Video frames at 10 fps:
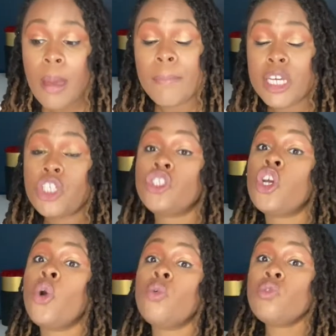But he
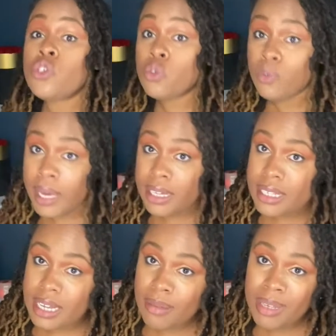chose to make a
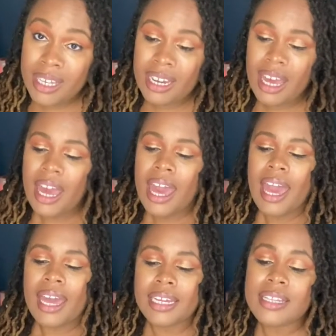statement.
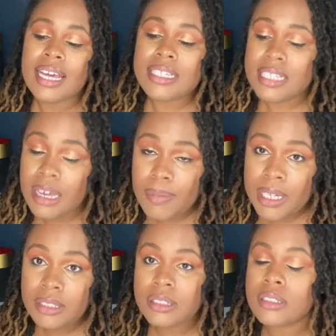And in that statement,